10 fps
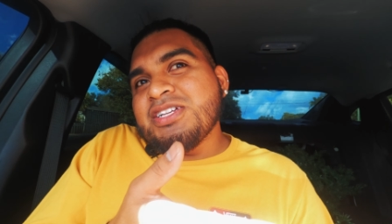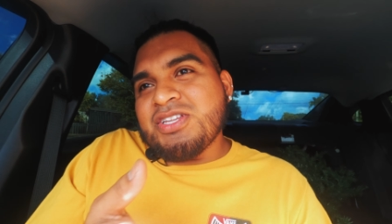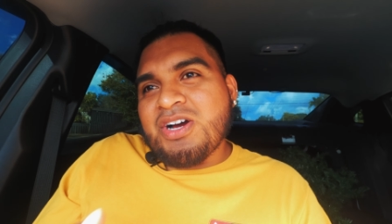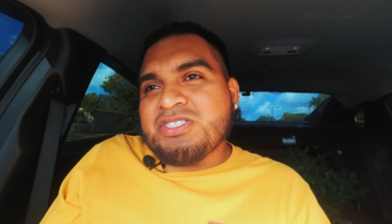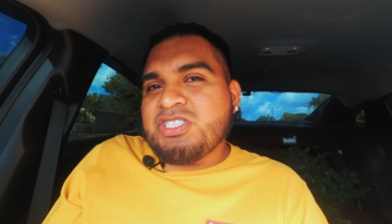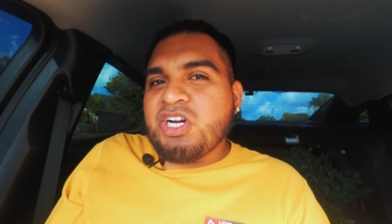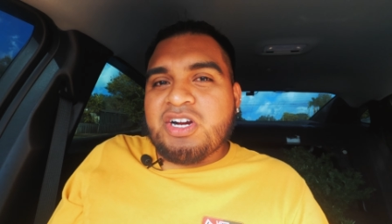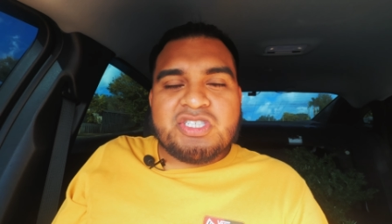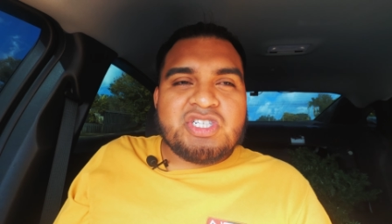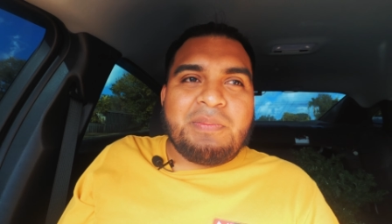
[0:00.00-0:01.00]
Dodge
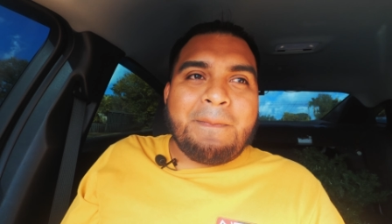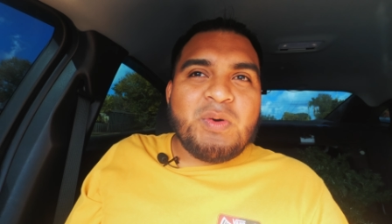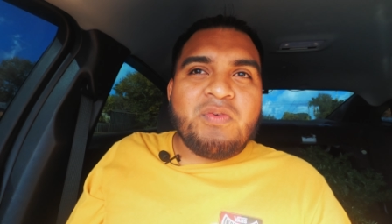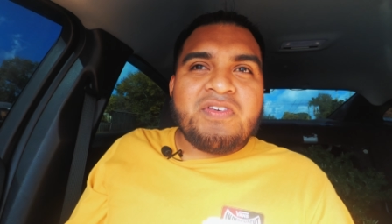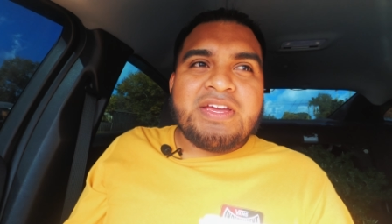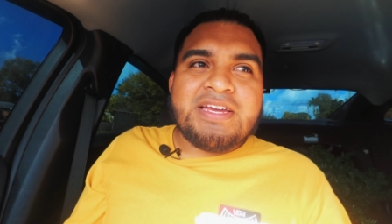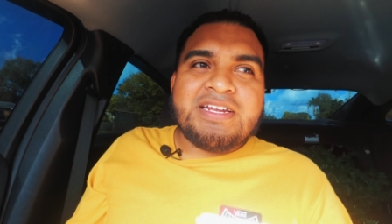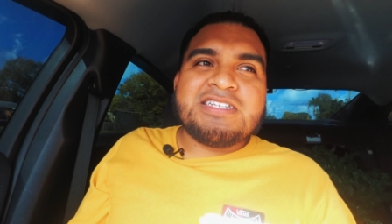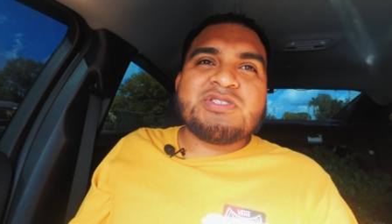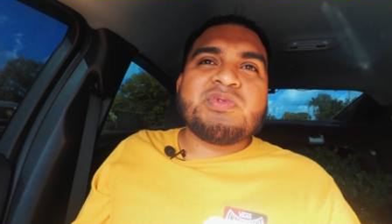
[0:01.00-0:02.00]
Charger movie and
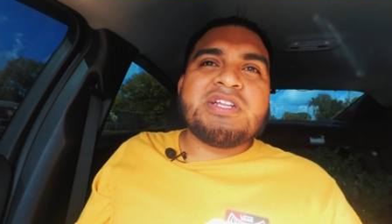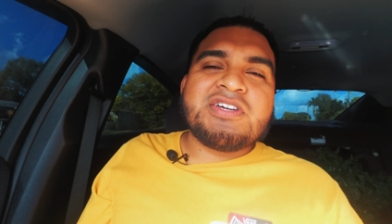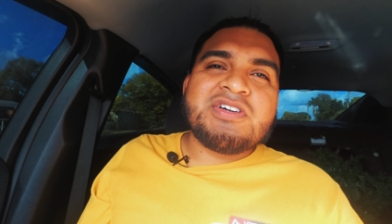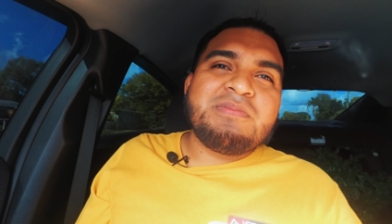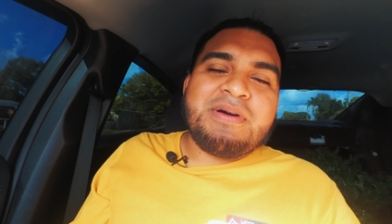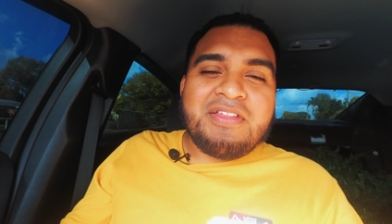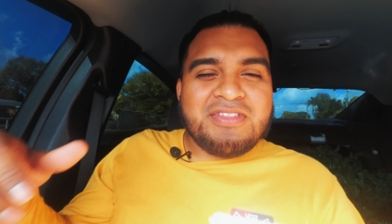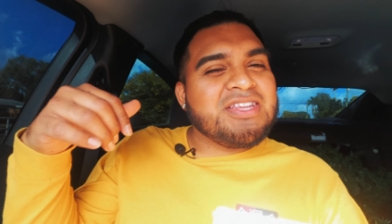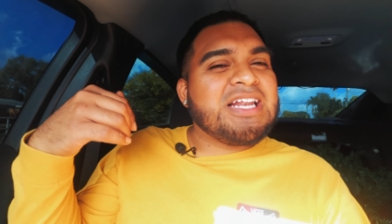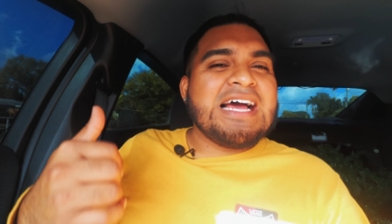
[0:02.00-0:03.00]
it is really good. Better
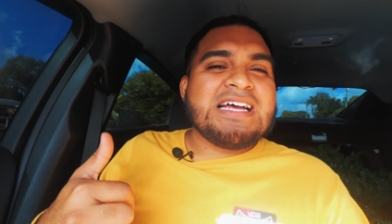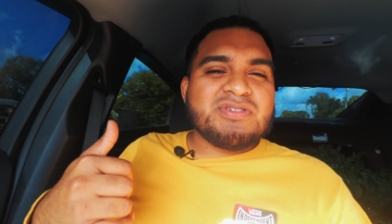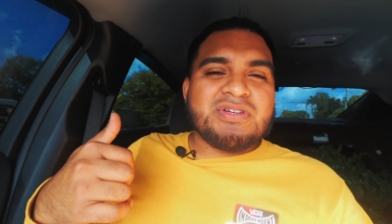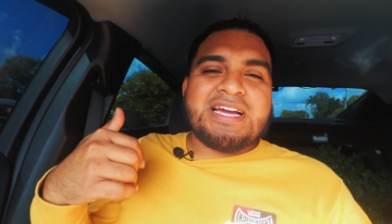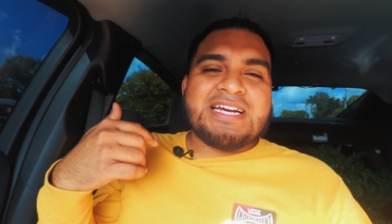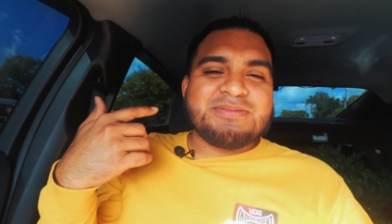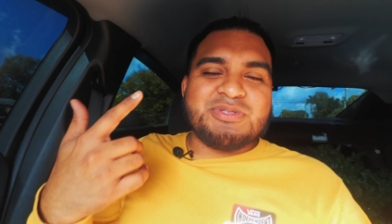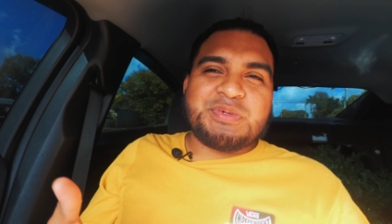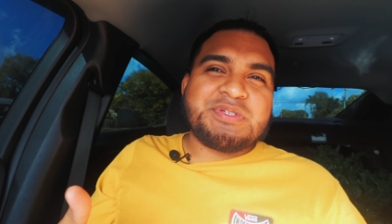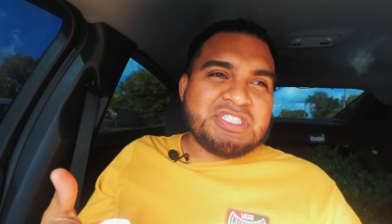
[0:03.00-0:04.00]
than the last one. I got some
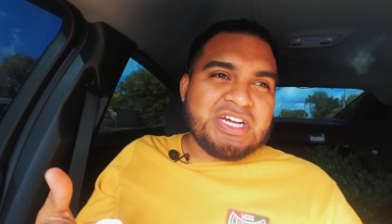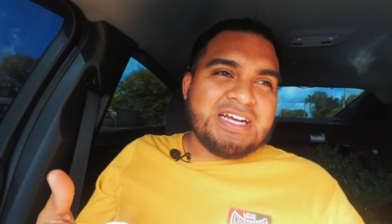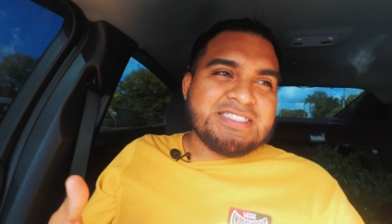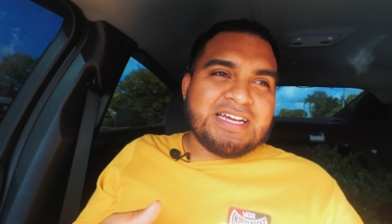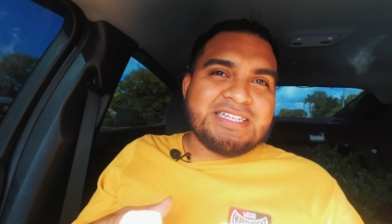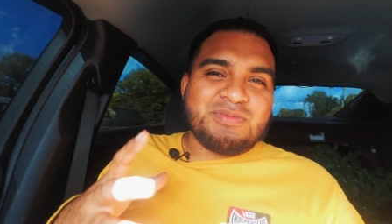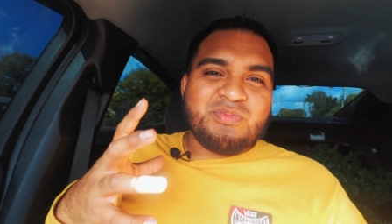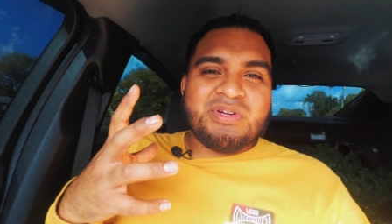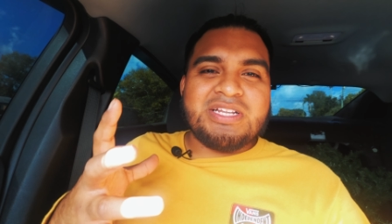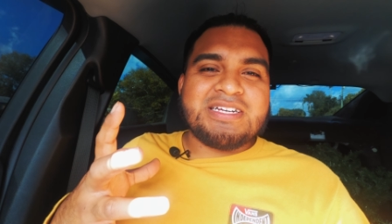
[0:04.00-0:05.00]
drone shots. I got
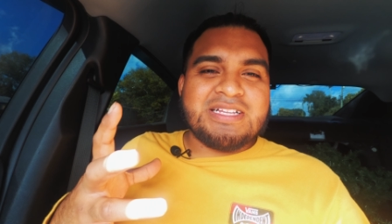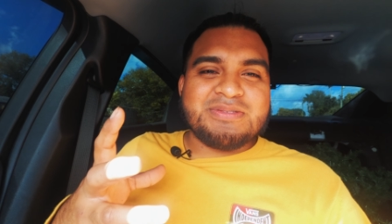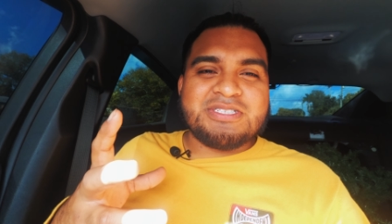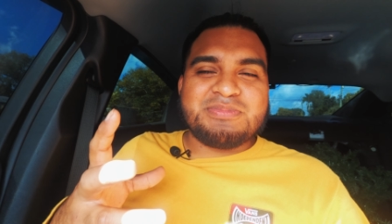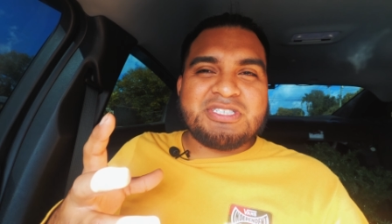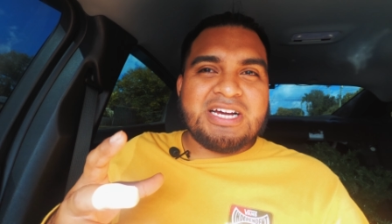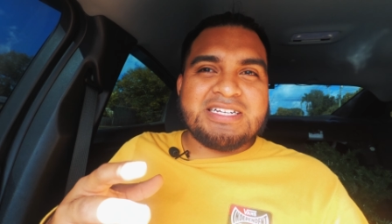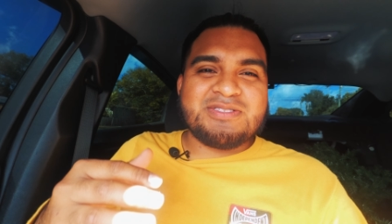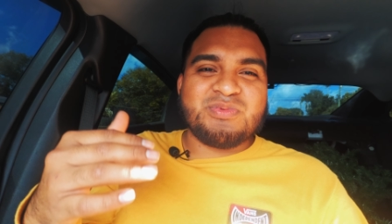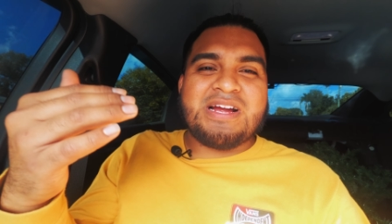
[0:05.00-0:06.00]
some really close up
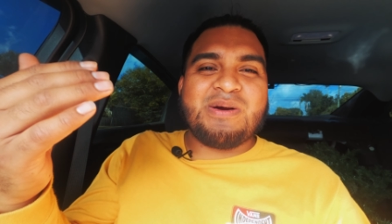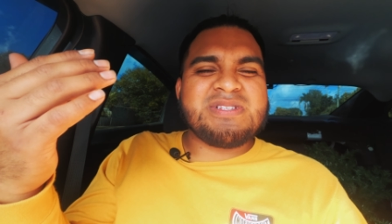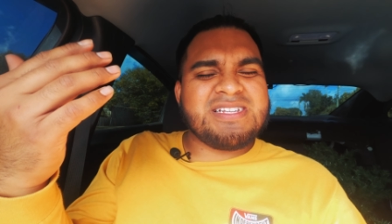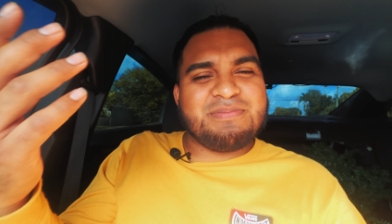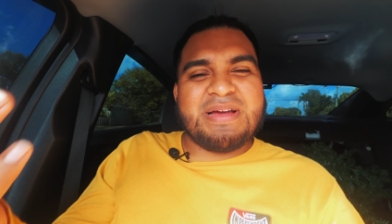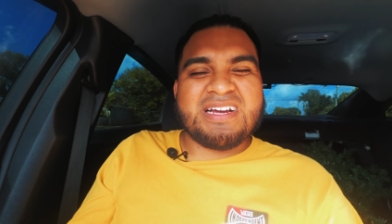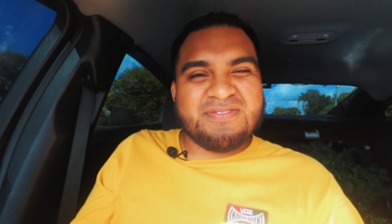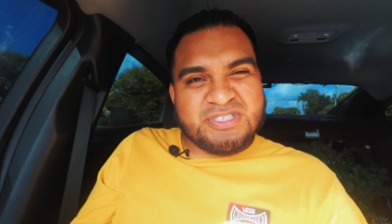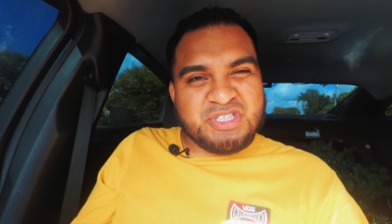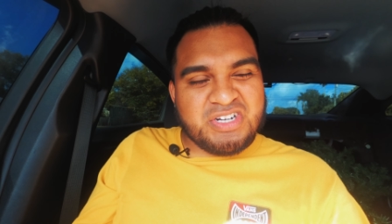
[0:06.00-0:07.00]
shots where I was in the back of
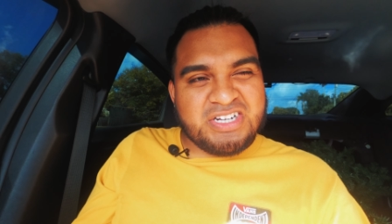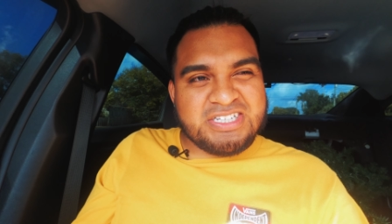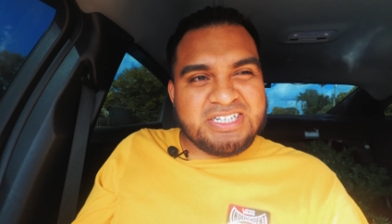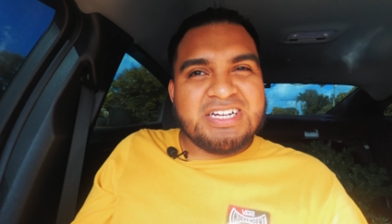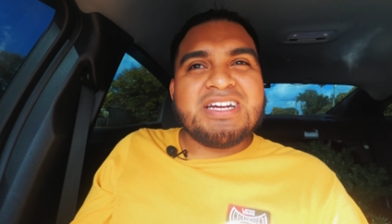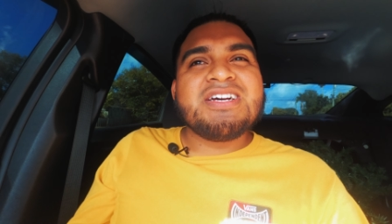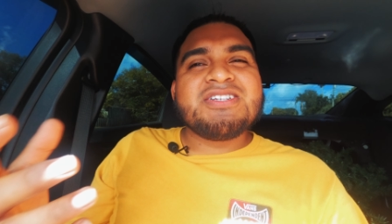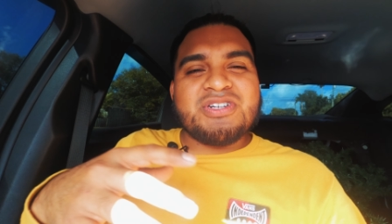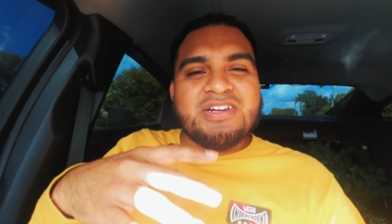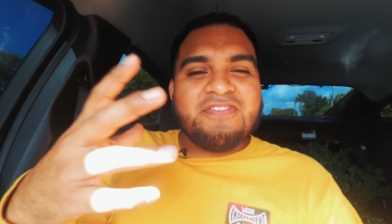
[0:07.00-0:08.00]
a trunk
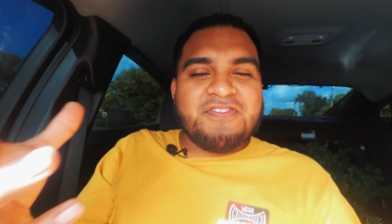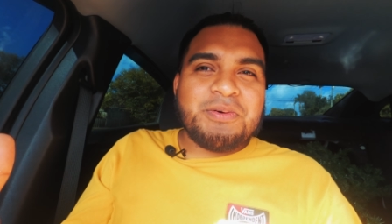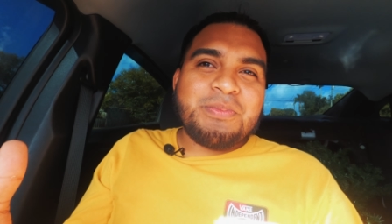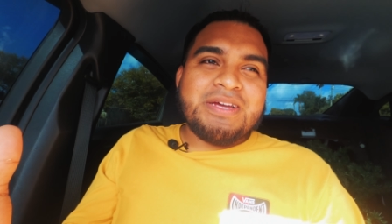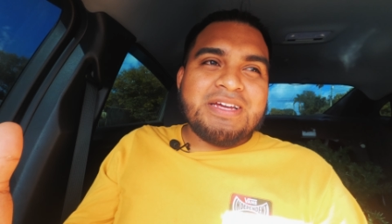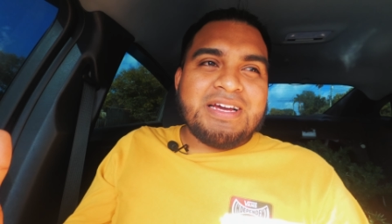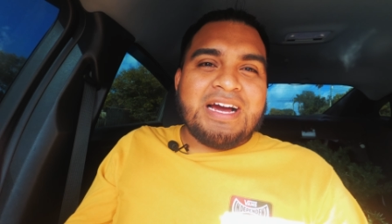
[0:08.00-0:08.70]
trying to film it.